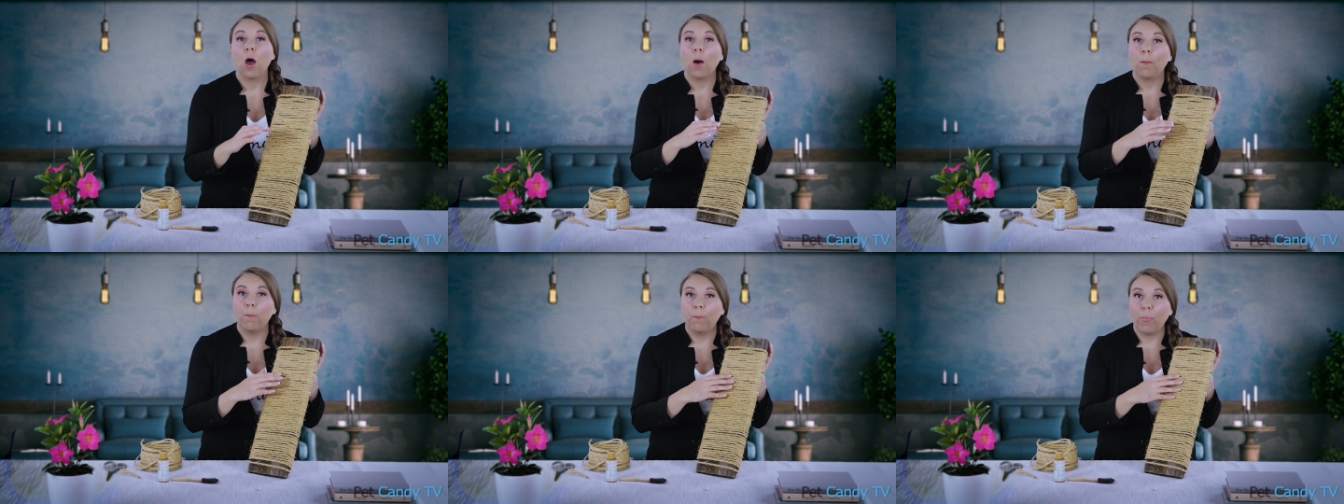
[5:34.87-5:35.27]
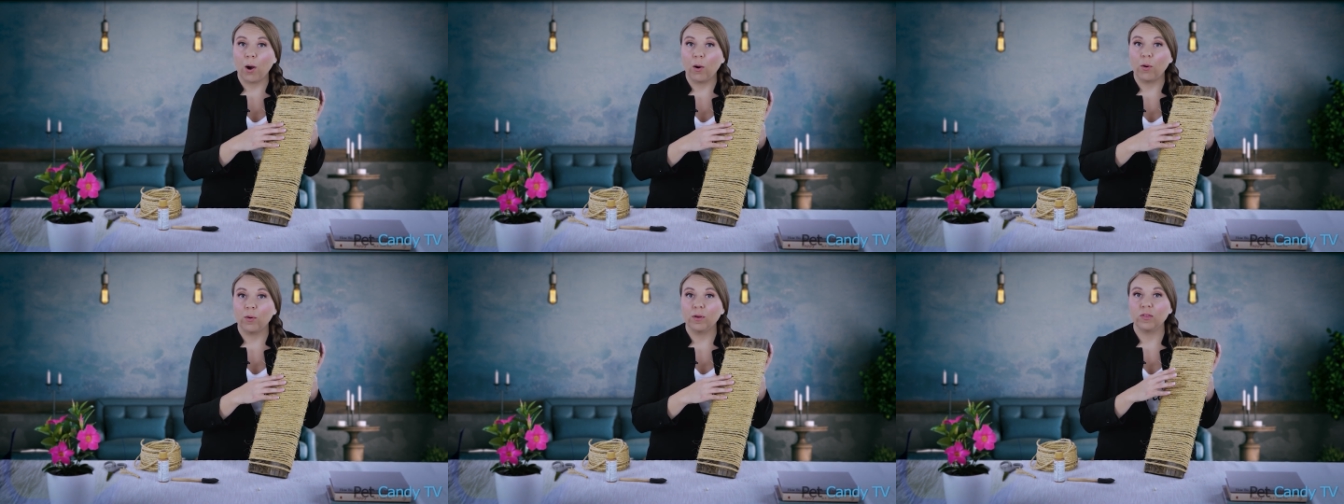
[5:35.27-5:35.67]

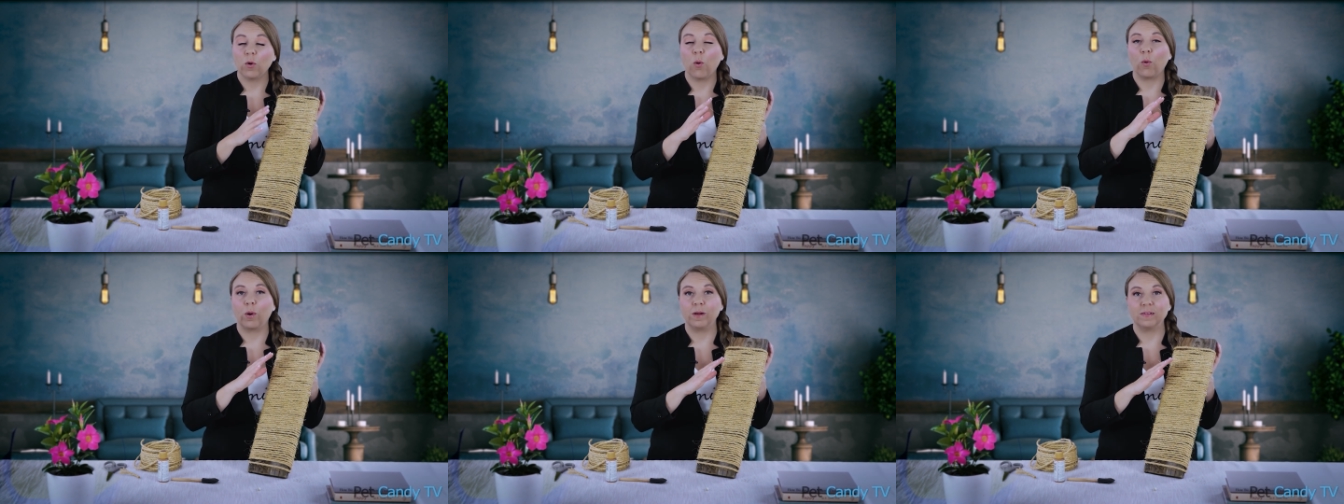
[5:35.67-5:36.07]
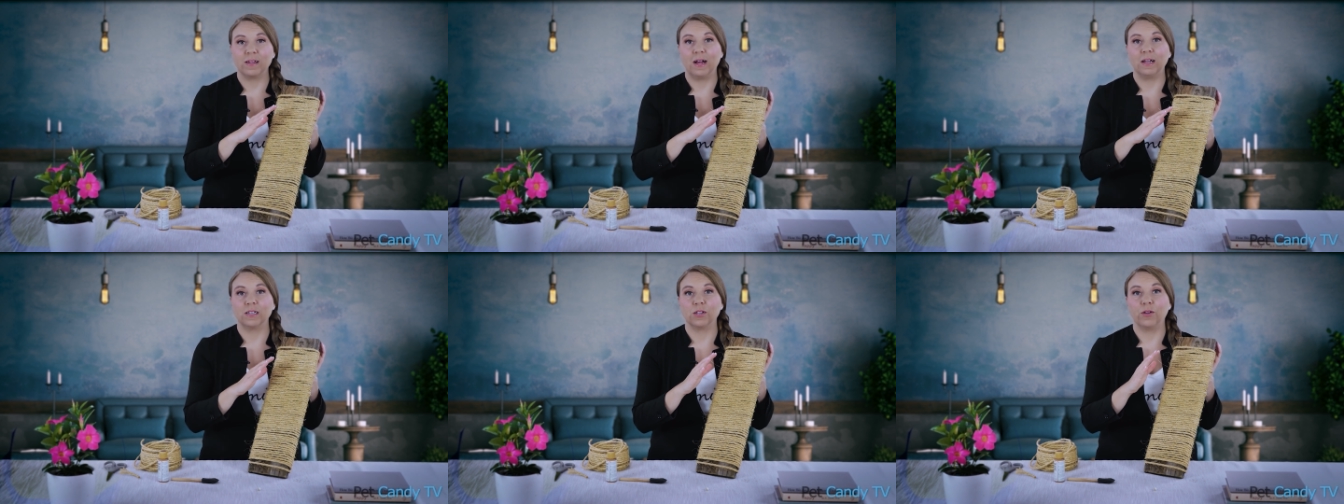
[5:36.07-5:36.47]
Both
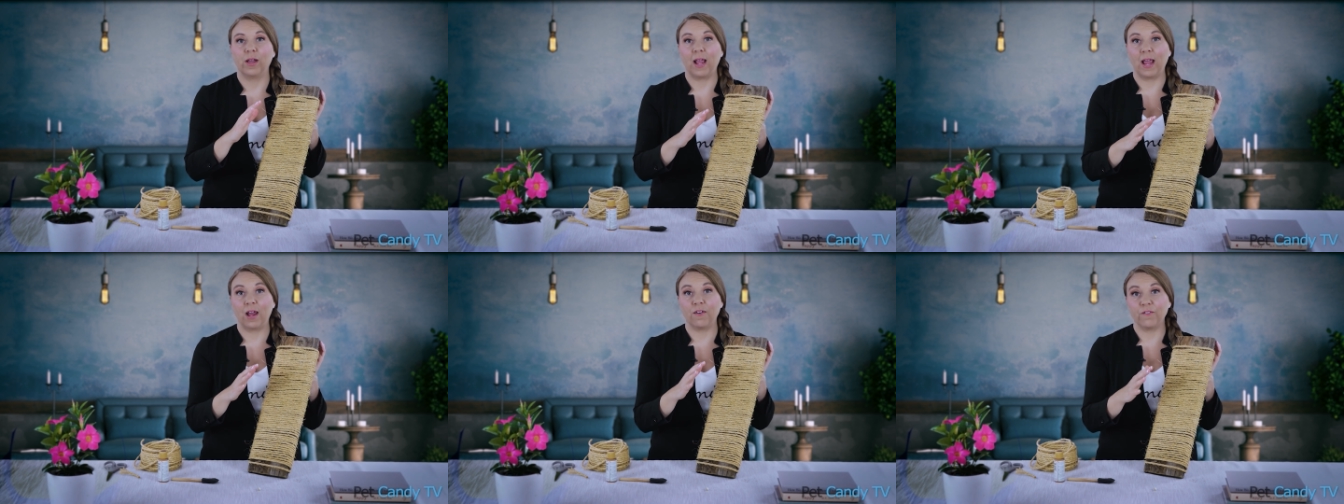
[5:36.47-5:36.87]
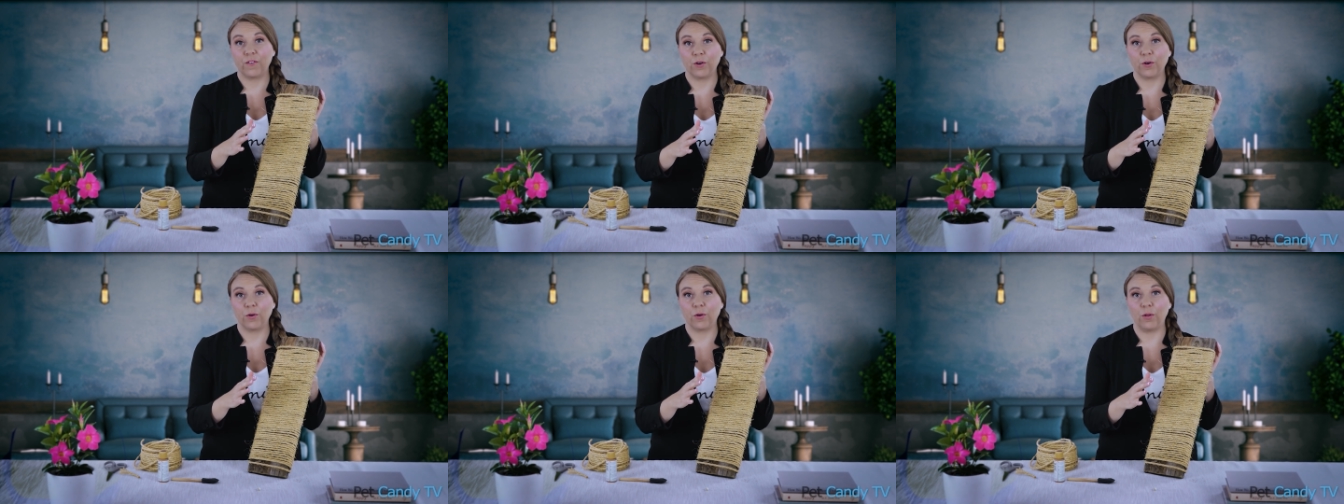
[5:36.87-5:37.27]
horizontal and
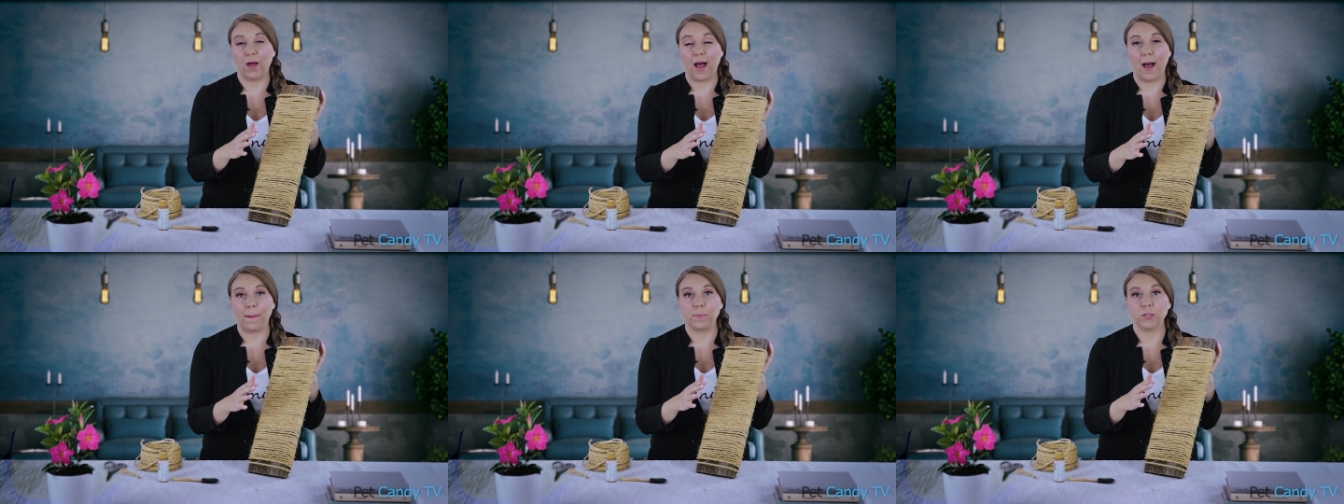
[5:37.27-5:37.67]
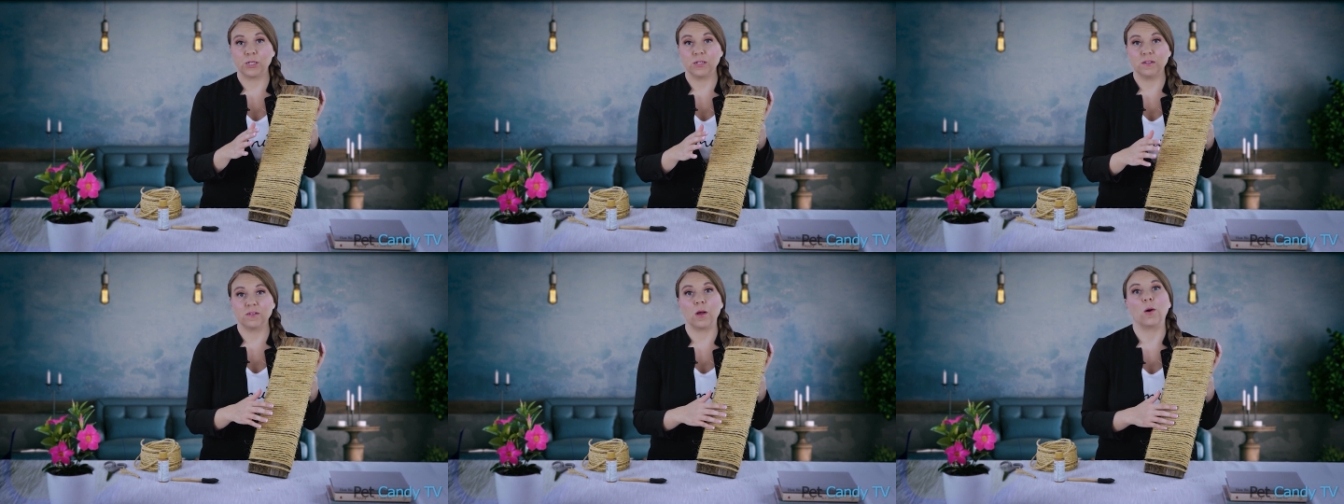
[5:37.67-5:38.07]
vertical options